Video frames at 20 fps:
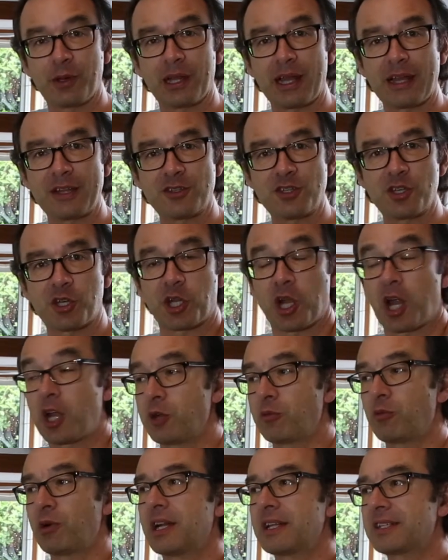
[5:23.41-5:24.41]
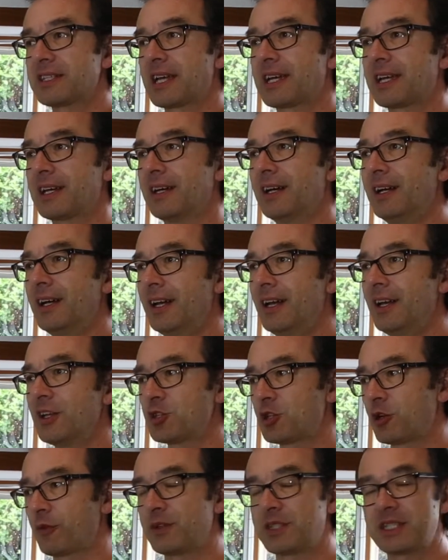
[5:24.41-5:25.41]
lens you can only really take a
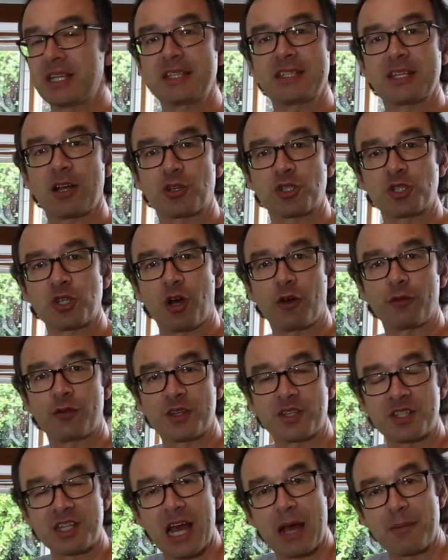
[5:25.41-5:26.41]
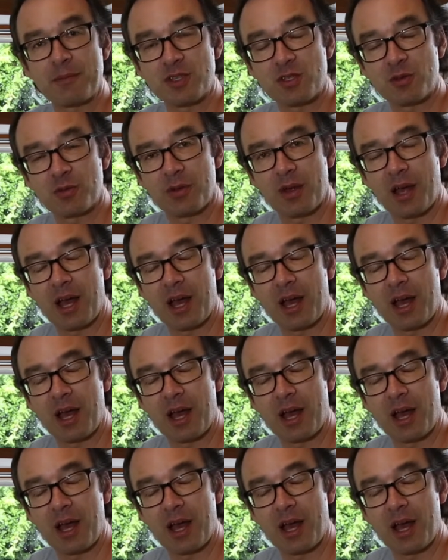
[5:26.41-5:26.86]
sort of a detail shot of the steps,